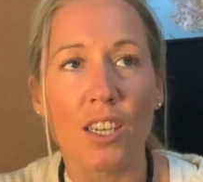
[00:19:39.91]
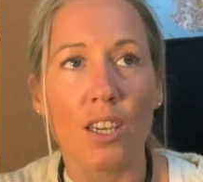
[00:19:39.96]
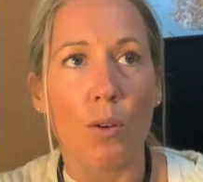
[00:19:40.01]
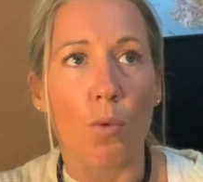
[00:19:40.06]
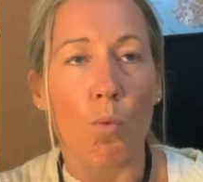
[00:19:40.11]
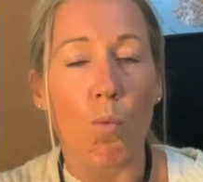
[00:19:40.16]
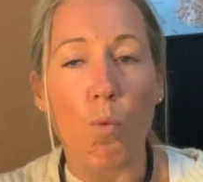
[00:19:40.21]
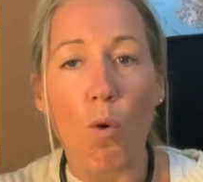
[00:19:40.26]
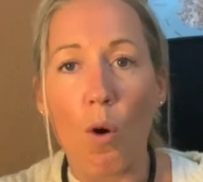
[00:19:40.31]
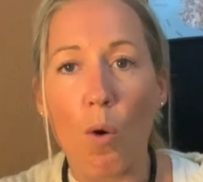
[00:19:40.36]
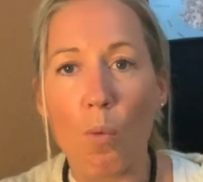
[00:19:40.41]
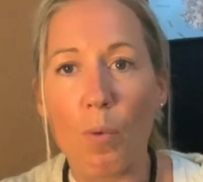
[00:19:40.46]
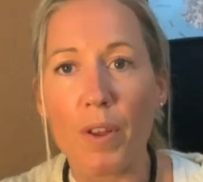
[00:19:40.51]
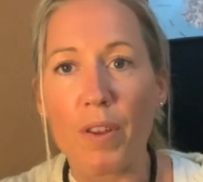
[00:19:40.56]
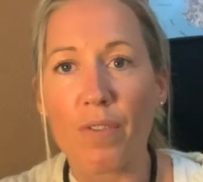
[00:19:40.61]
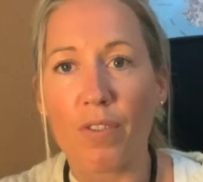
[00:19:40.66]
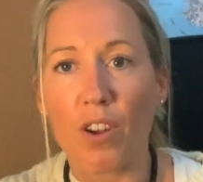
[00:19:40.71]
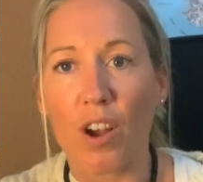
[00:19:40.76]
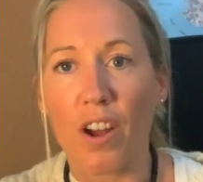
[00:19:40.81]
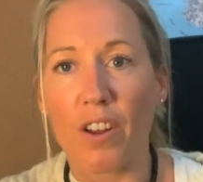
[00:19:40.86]
what
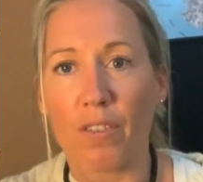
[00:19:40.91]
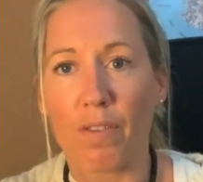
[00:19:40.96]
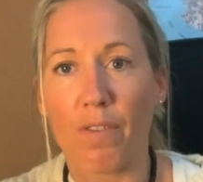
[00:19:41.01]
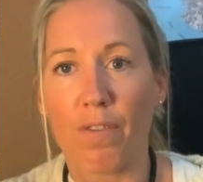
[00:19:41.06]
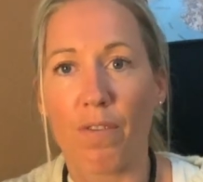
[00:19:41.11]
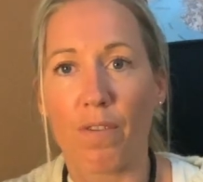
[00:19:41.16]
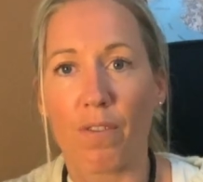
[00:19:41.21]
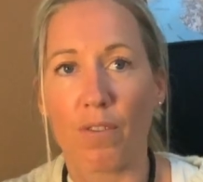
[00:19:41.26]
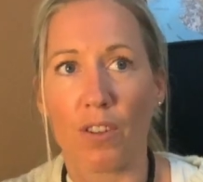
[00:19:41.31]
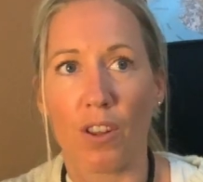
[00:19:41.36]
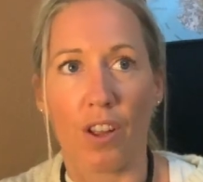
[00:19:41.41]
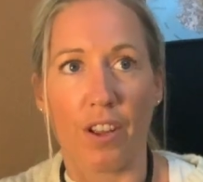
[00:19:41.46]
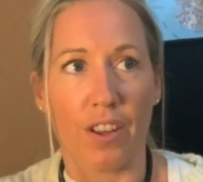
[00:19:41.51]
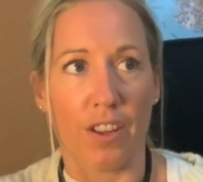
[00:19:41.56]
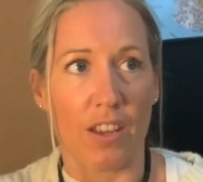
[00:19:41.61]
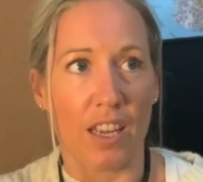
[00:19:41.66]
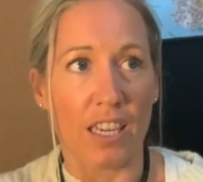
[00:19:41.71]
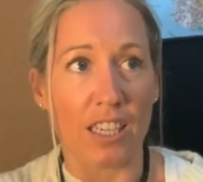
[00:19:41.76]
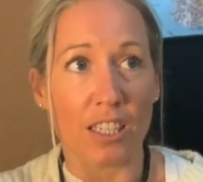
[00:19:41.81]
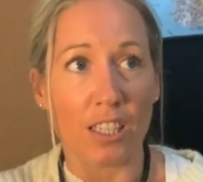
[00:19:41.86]
we've kind of
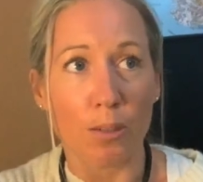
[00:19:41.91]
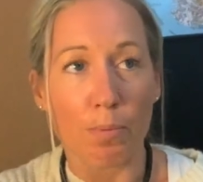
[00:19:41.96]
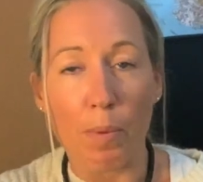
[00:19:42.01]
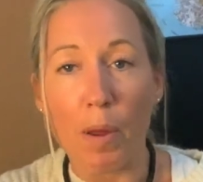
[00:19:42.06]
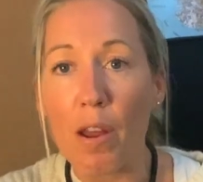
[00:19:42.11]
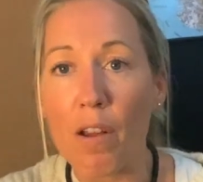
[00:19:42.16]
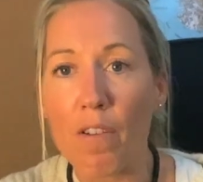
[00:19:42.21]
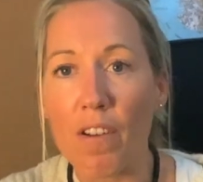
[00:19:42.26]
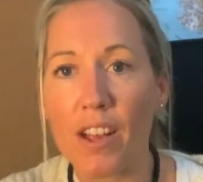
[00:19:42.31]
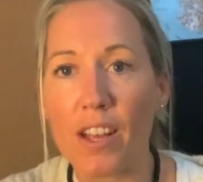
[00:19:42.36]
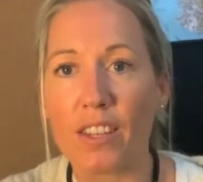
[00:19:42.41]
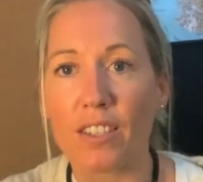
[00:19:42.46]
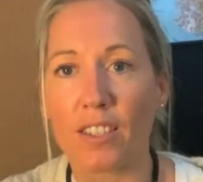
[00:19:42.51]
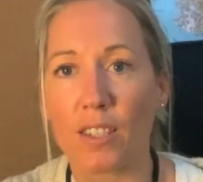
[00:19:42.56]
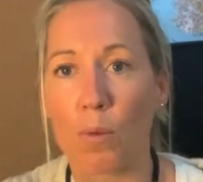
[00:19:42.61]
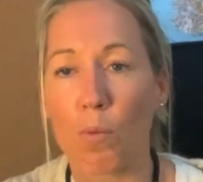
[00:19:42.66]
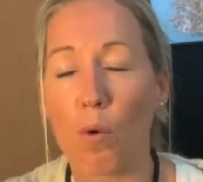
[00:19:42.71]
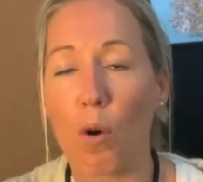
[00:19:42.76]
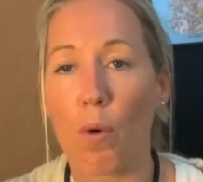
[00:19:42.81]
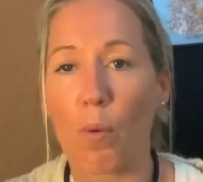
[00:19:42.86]
experienced,
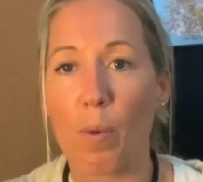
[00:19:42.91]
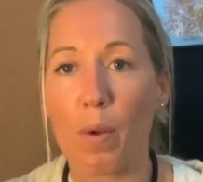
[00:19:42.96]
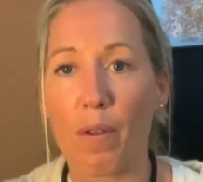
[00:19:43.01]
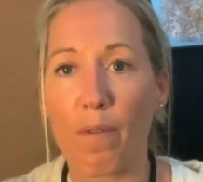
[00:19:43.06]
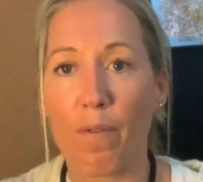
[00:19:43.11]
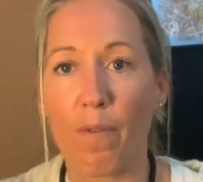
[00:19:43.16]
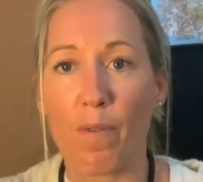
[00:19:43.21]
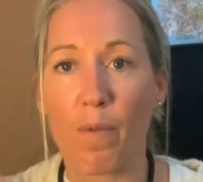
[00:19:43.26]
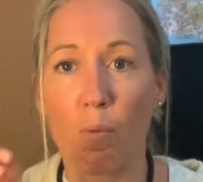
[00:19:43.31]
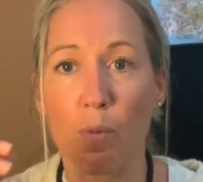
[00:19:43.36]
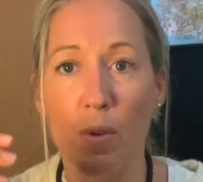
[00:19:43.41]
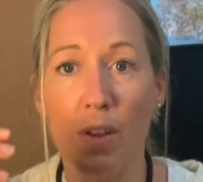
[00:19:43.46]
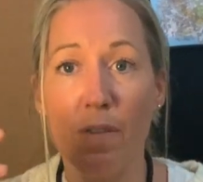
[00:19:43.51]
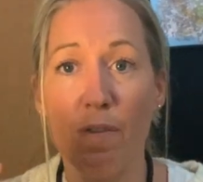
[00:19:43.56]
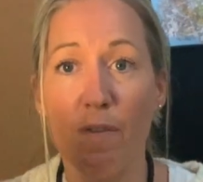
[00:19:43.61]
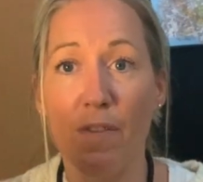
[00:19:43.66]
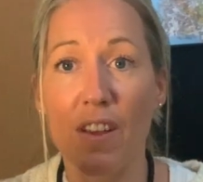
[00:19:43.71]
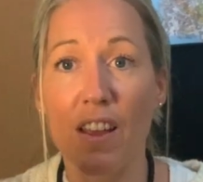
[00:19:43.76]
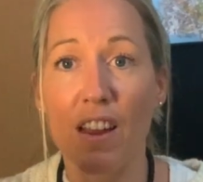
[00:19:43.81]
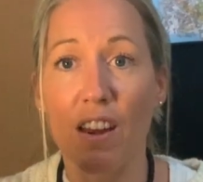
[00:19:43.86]
and what we
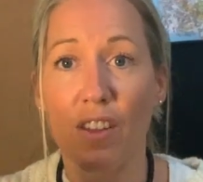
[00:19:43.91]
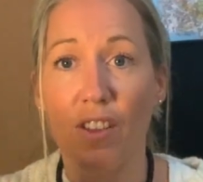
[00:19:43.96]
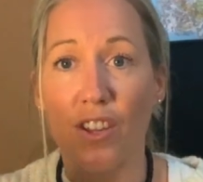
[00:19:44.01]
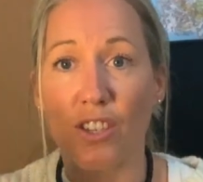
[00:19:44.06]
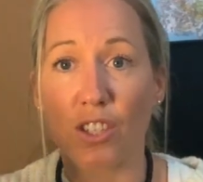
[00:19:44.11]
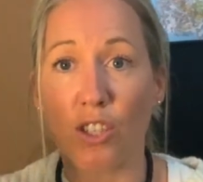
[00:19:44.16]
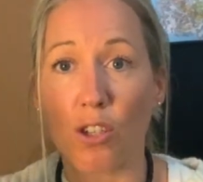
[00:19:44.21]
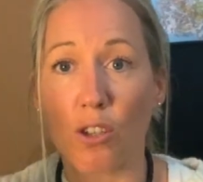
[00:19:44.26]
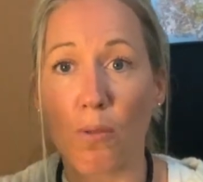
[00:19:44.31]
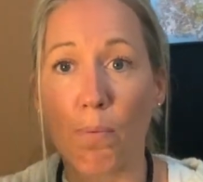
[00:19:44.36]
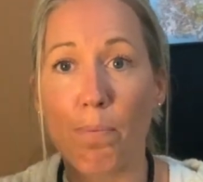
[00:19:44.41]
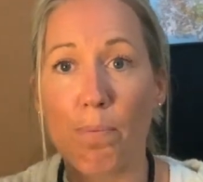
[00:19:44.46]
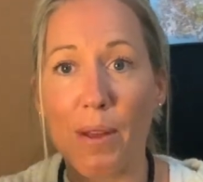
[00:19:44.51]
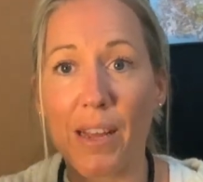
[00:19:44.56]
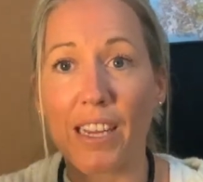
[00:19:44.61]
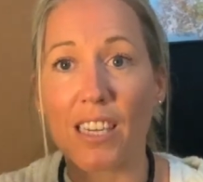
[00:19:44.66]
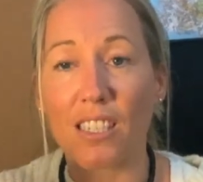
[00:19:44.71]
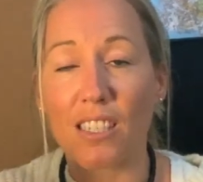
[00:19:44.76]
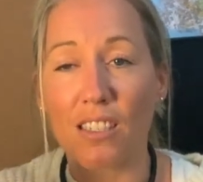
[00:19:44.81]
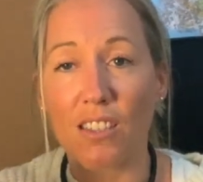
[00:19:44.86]
feel are the 2
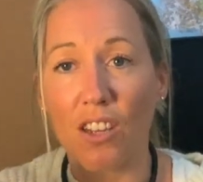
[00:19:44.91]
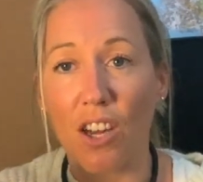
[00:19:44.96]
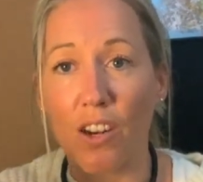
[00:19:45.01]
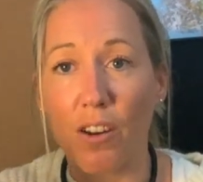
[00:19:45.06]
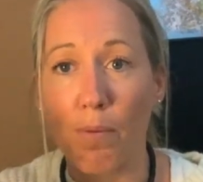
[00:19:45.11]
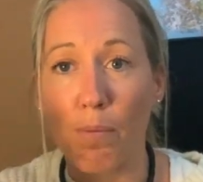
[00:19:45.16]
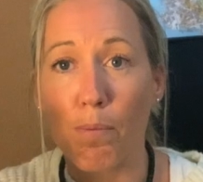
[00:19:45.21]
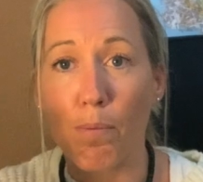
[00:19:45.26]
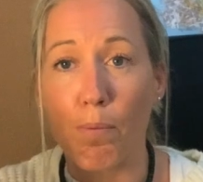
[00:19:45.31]
biggest kind of